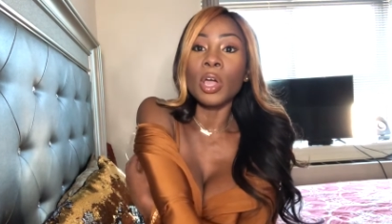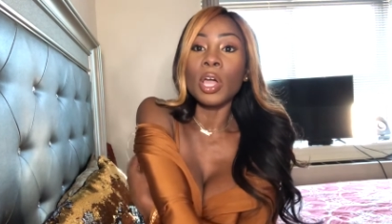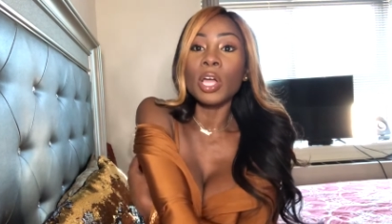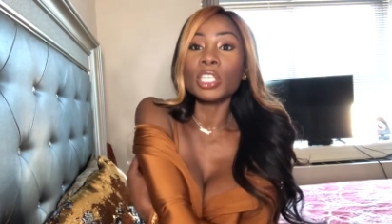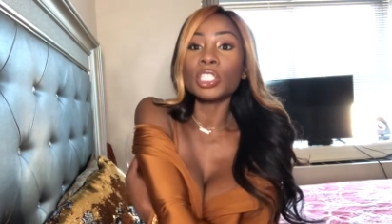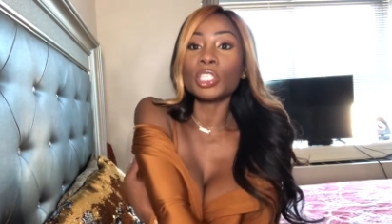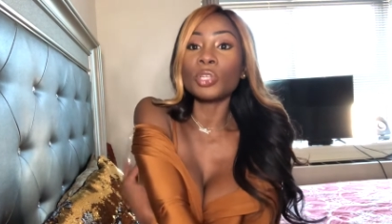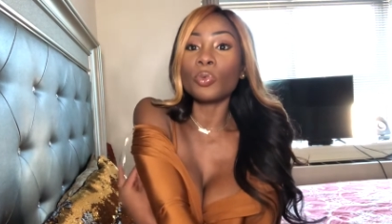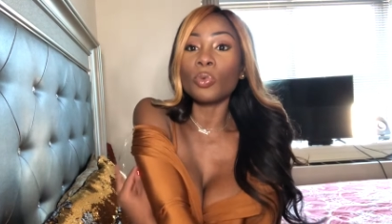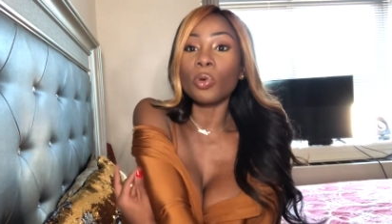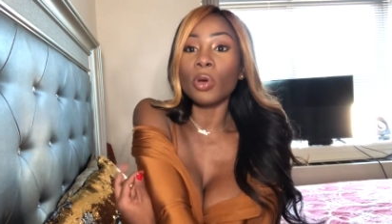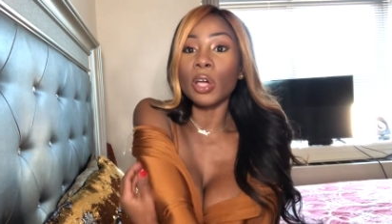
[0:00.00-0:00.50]

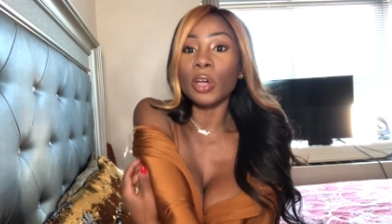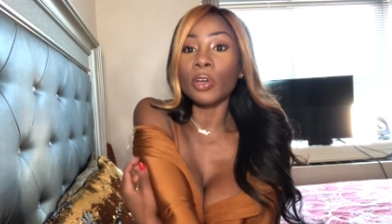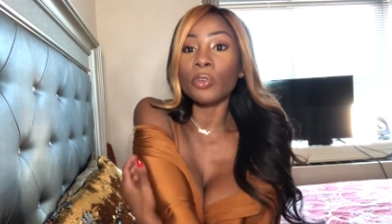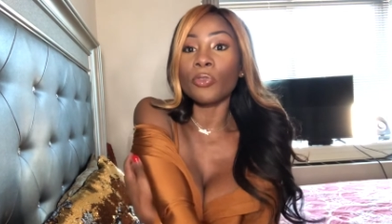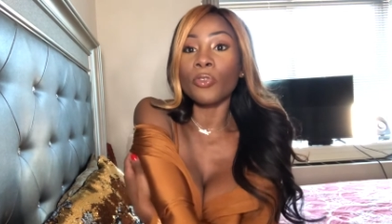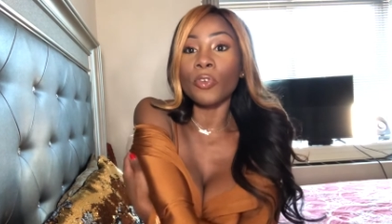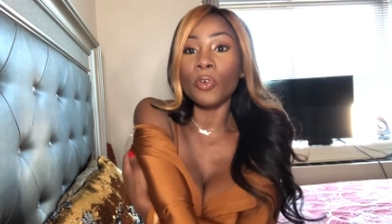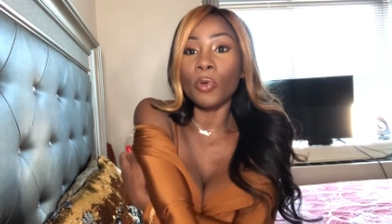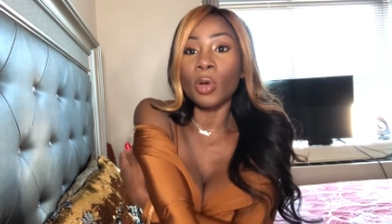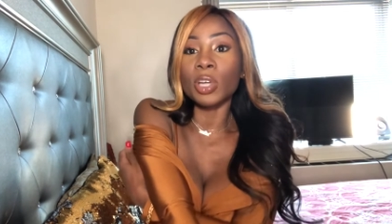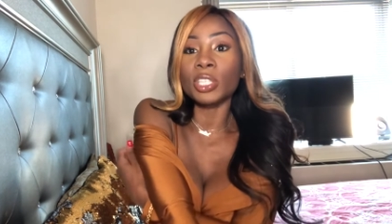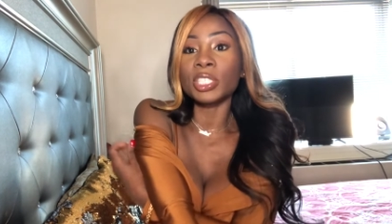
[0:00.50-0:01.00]
she worked
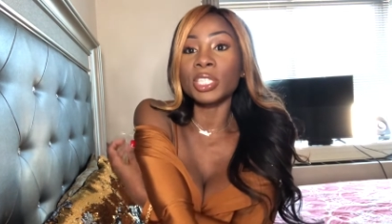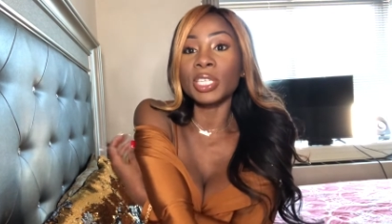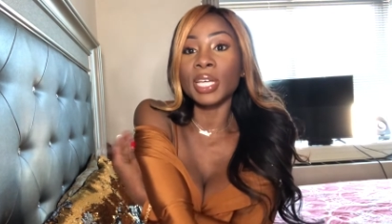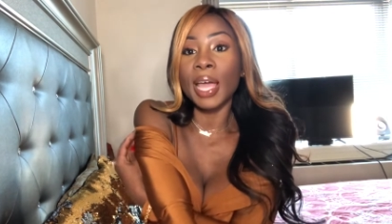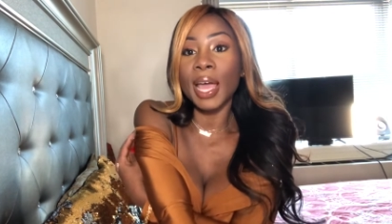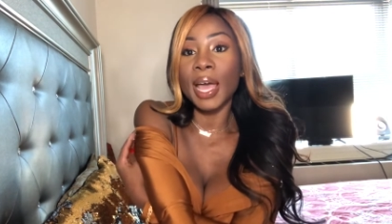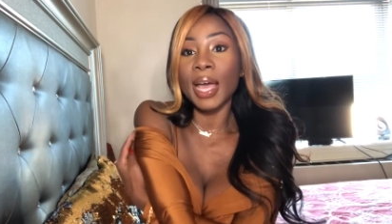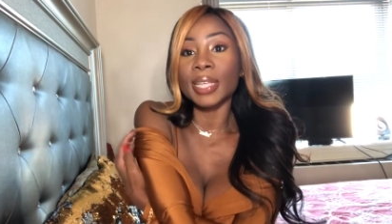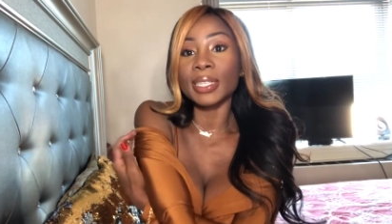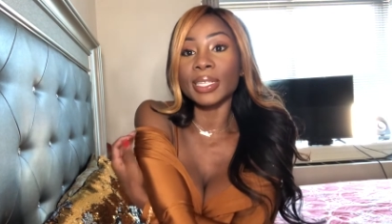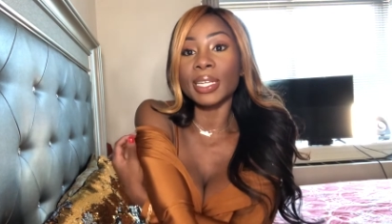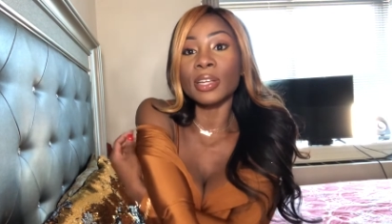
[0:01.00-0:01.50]
for what she
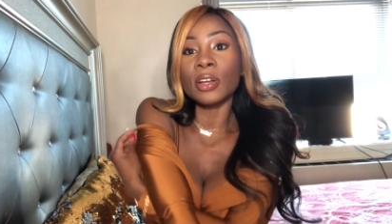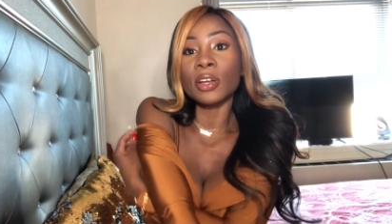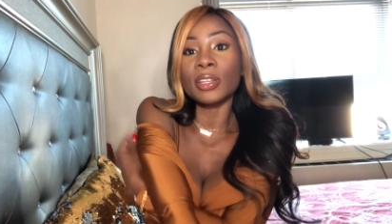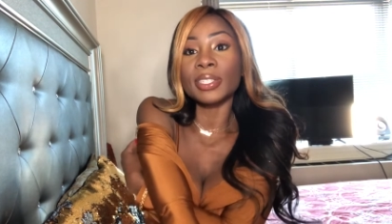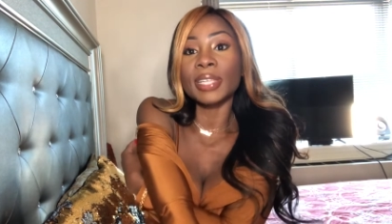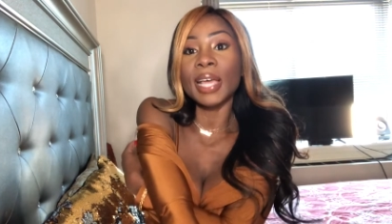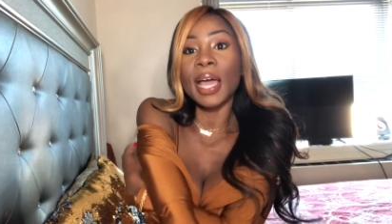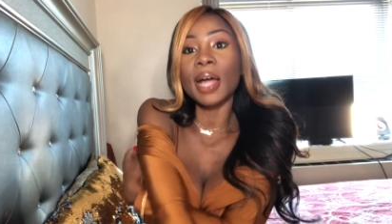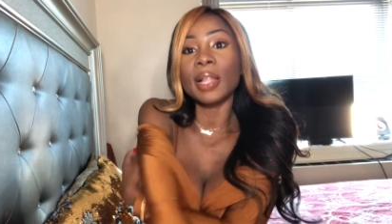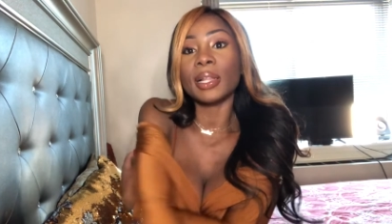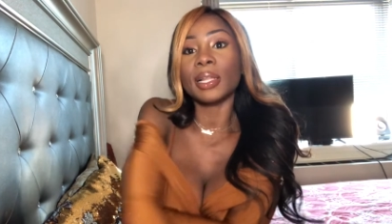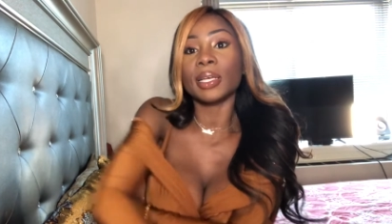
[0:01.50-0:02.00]
has and her
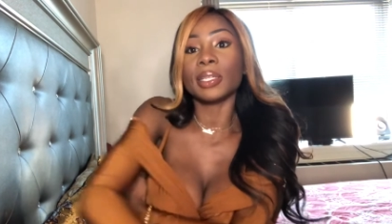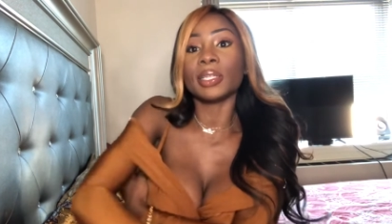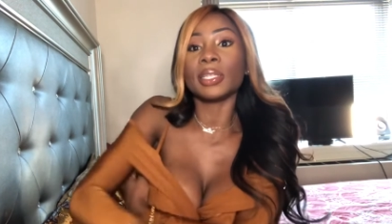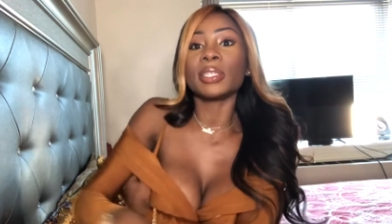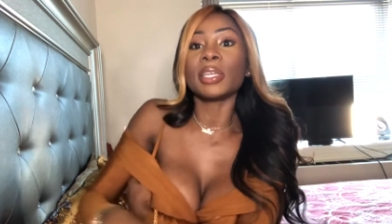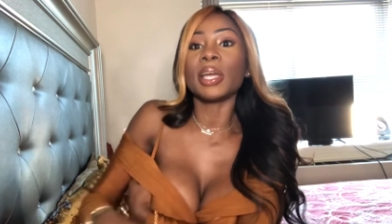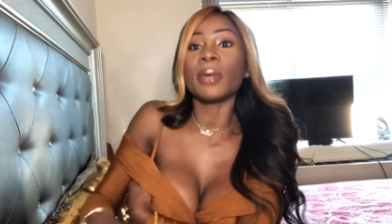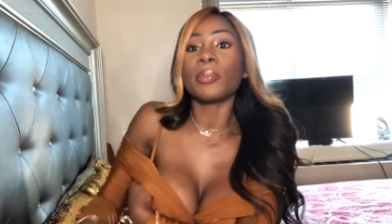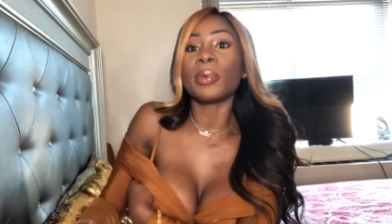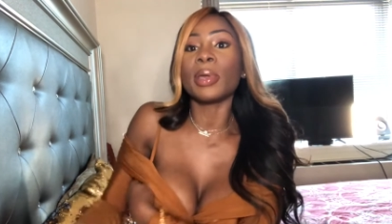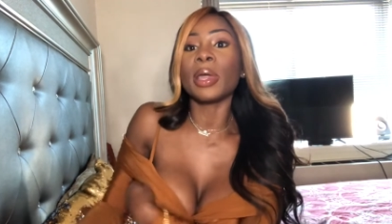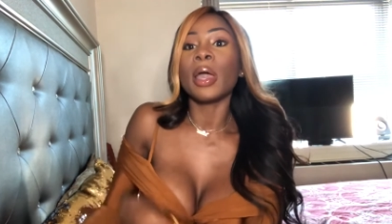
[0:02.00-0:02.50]
talent.
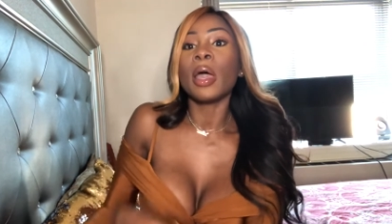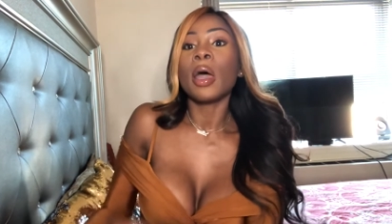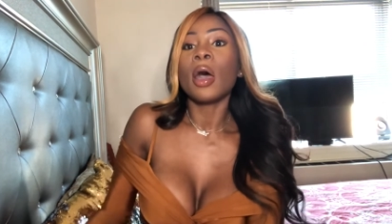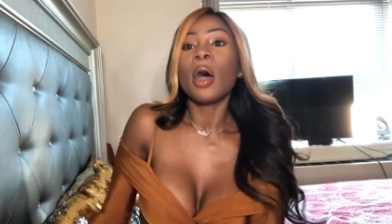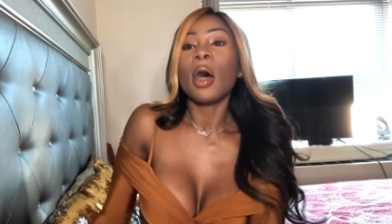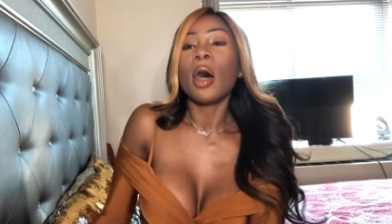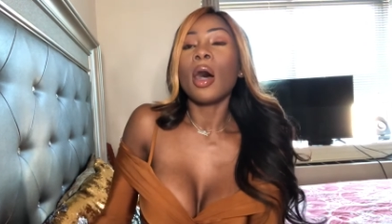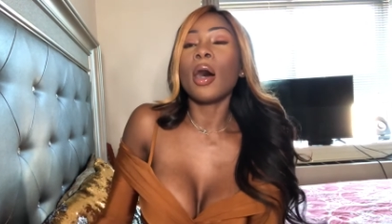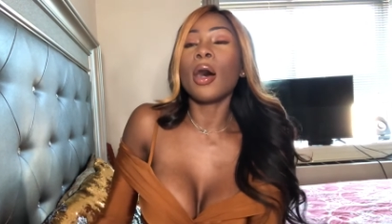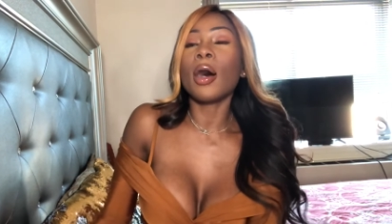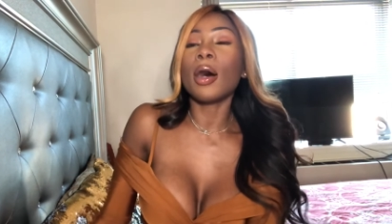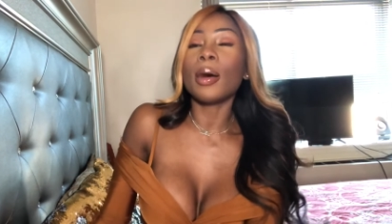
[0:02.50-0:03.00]
Yeah,
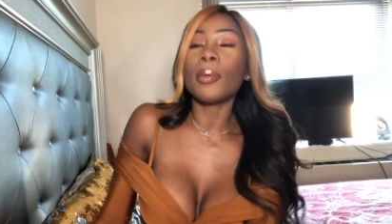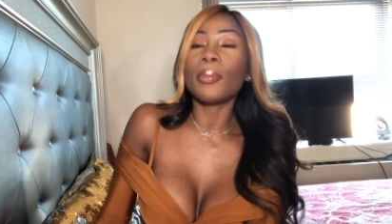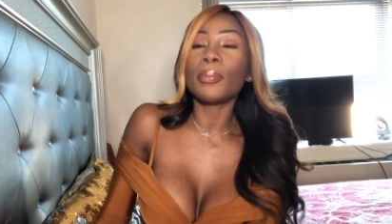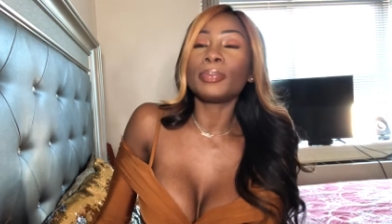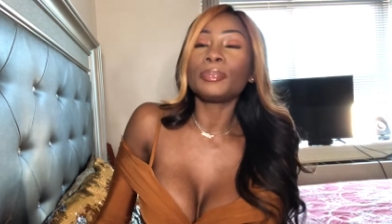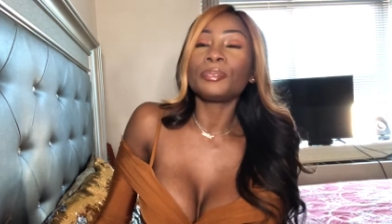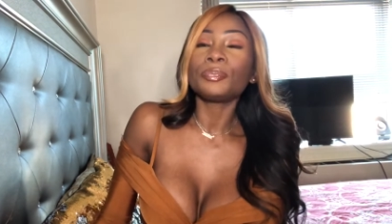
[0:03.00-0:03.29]
but